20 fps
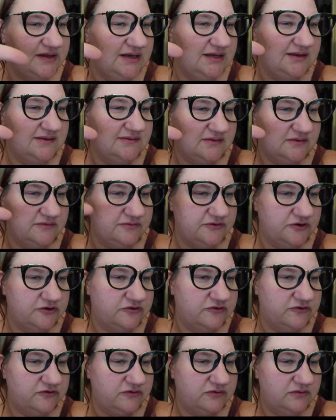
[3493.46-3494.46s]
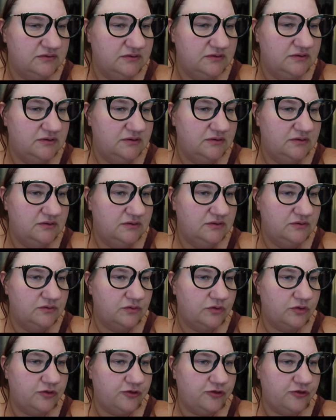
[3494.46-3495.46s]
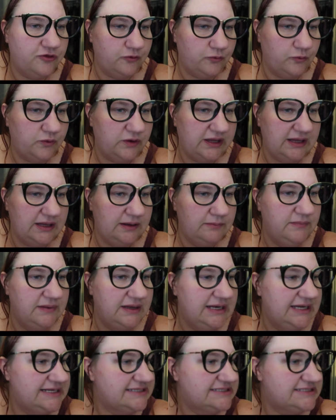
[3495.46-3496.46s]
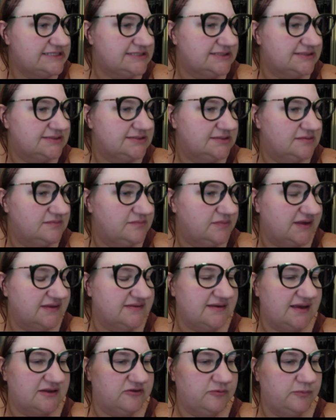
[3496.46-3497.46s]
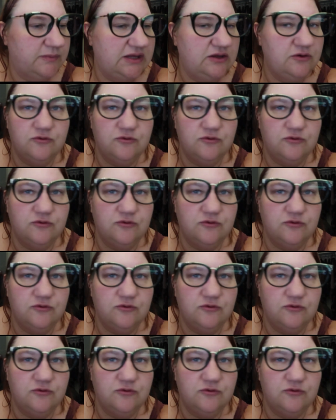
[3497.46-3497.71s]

it is the first three minutes because that's me